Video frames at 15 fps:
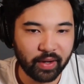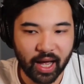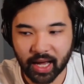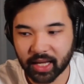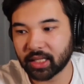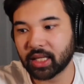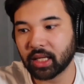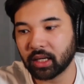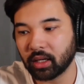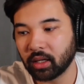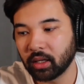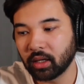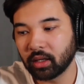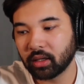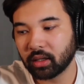I can
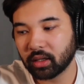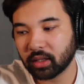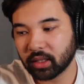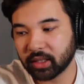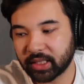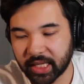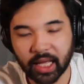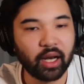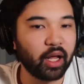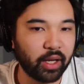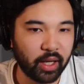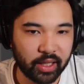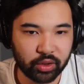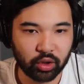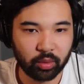get a
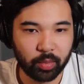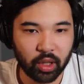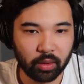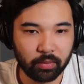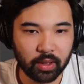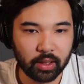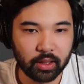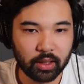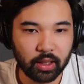nicer apartment.